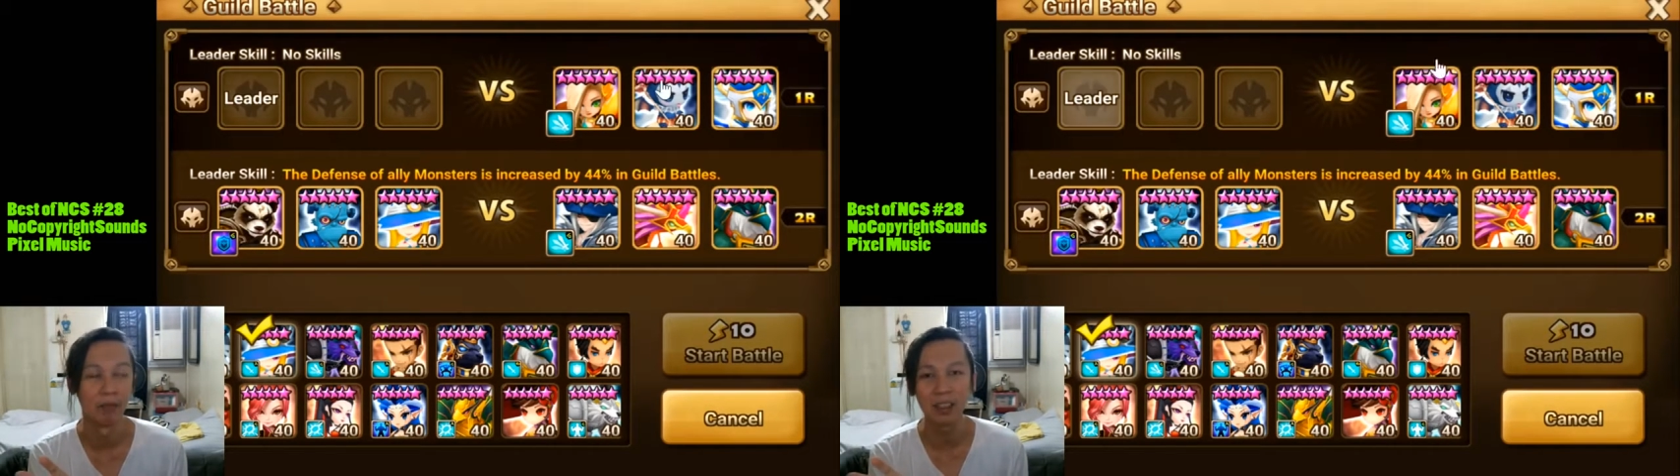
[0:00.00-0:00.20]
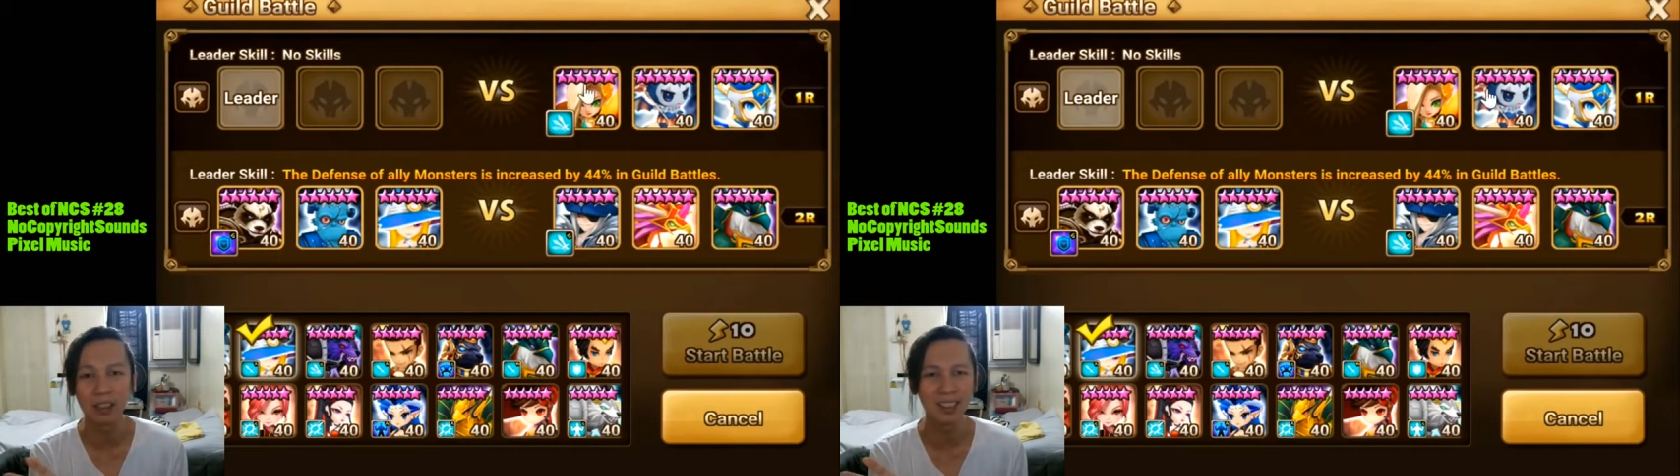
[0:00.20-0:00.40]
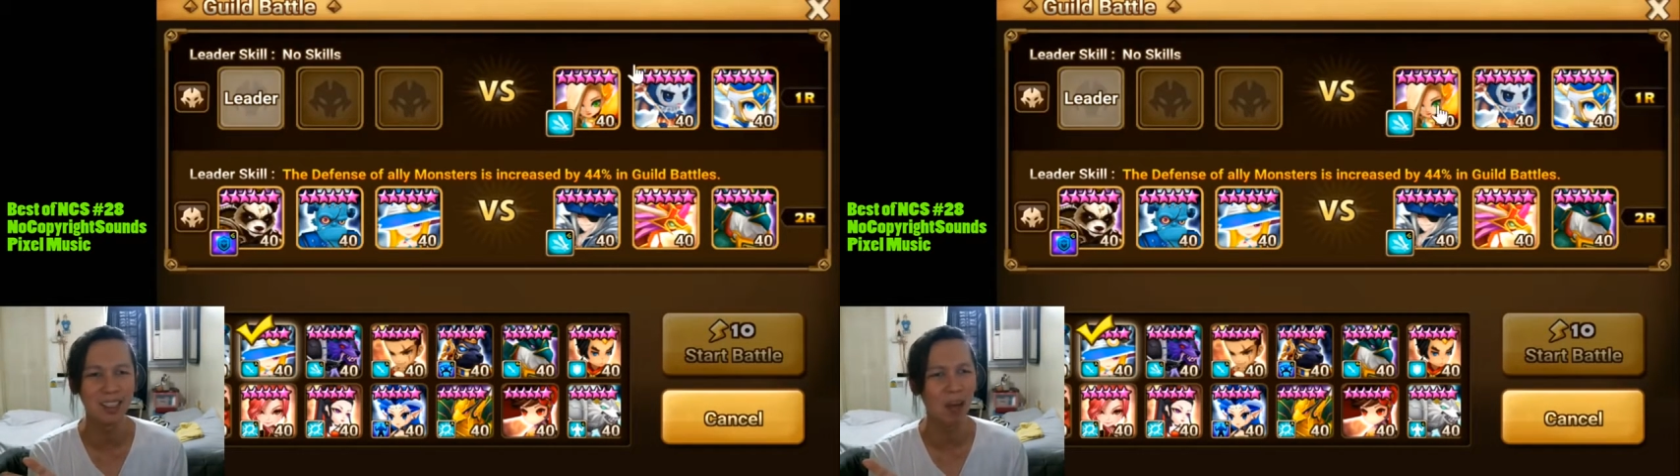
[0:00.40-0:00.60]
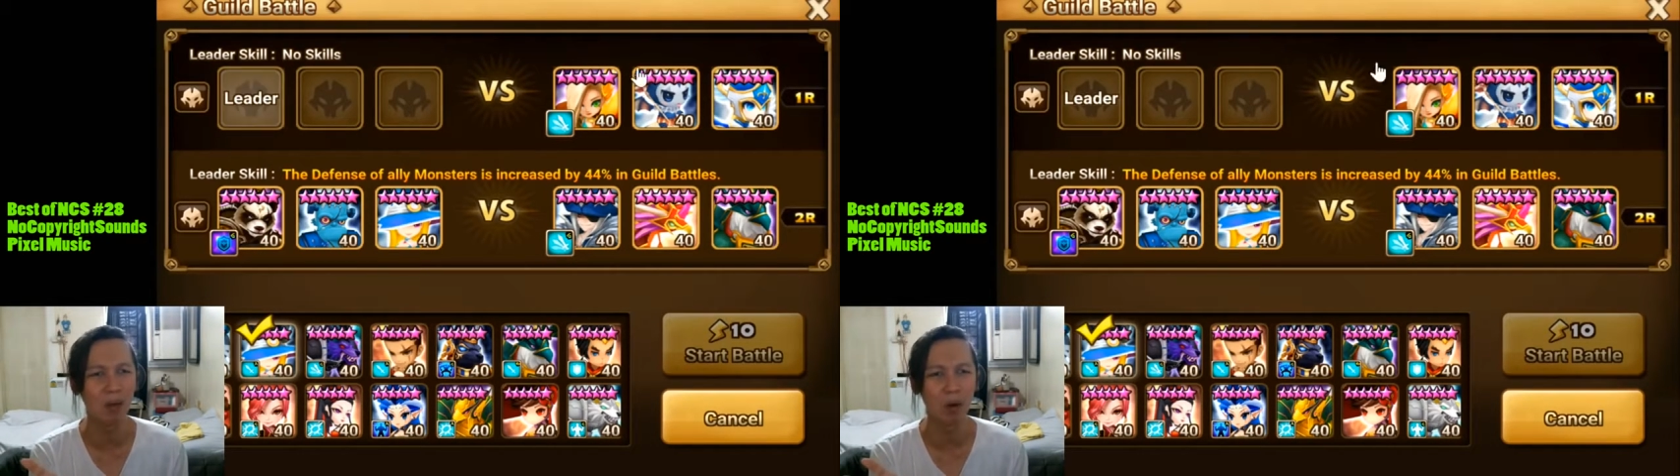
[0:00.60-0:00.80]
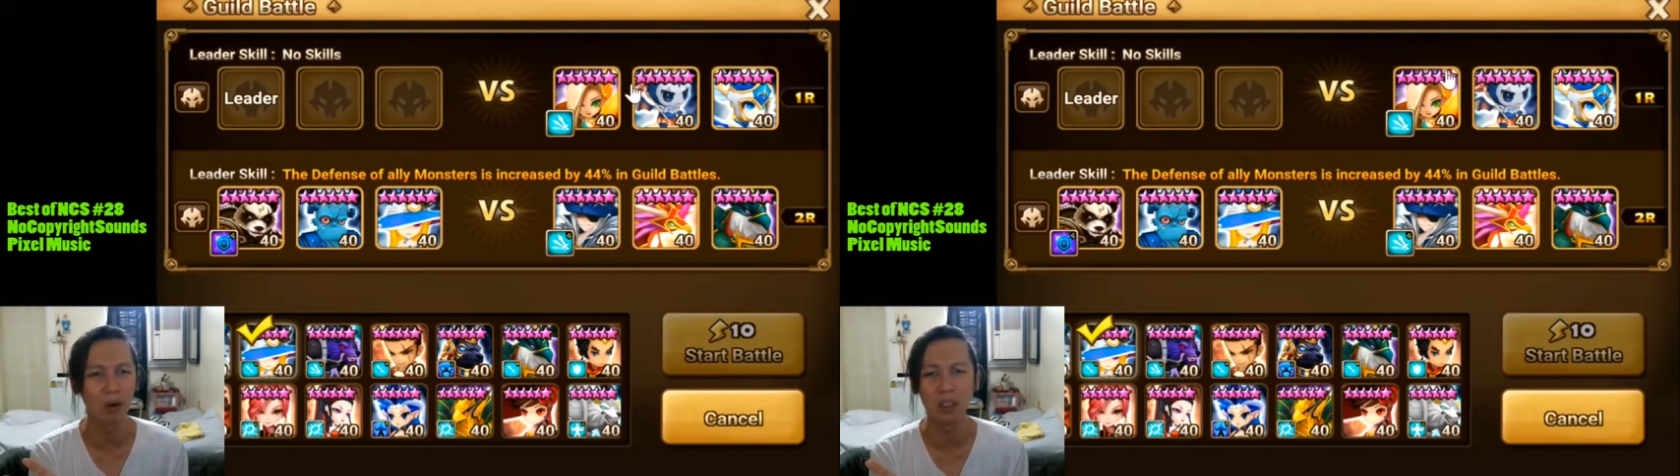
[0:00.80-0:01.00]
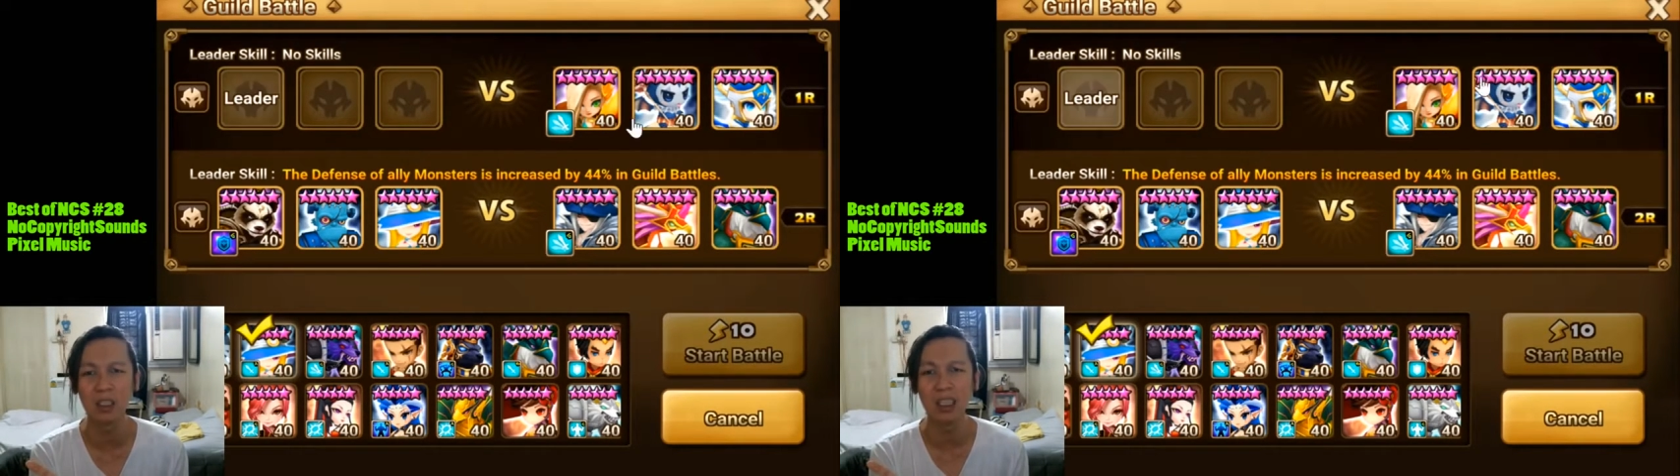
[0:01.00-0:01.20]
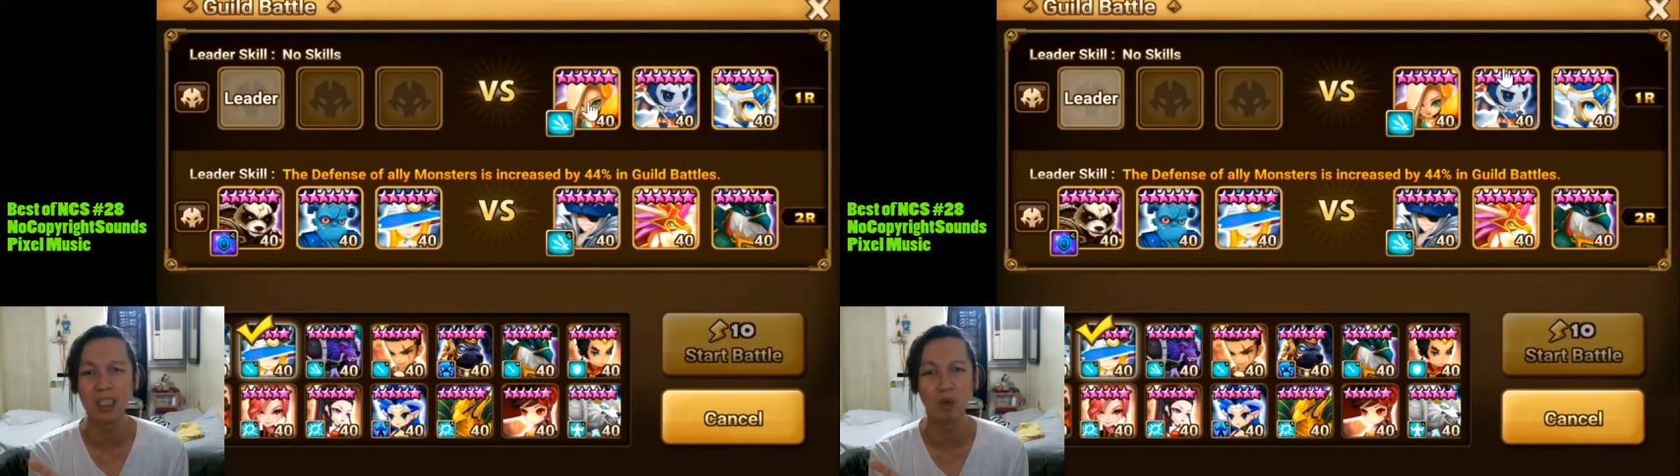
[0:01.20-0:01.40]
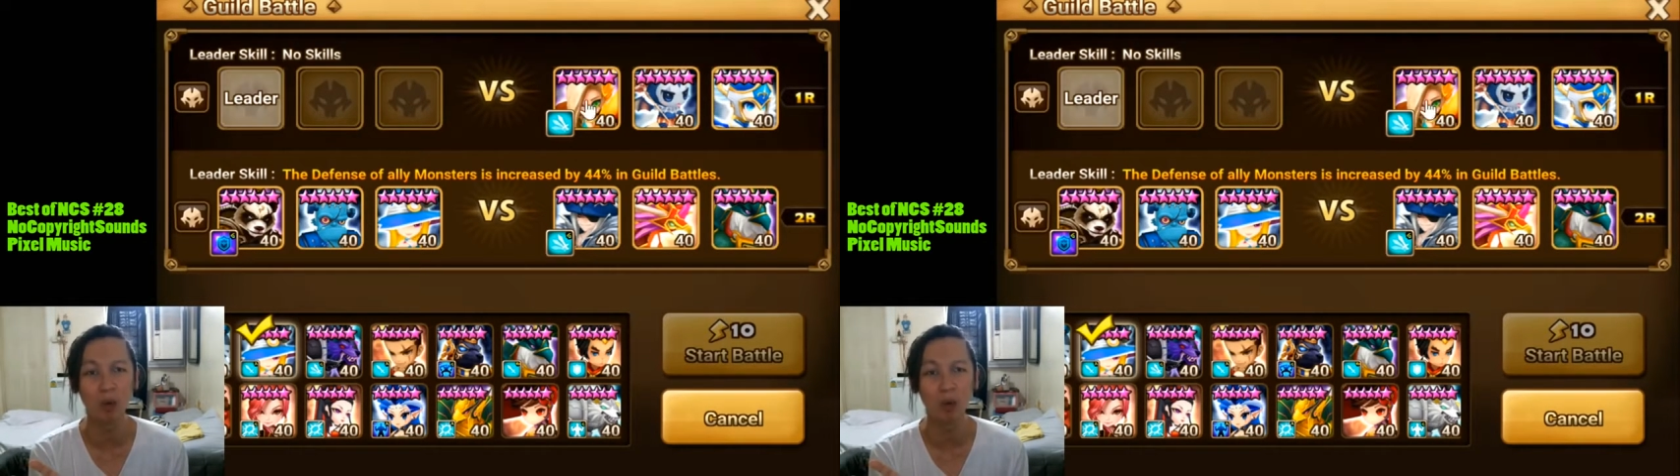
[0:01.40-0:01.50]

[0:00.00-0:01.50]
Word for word: This Ciara, these two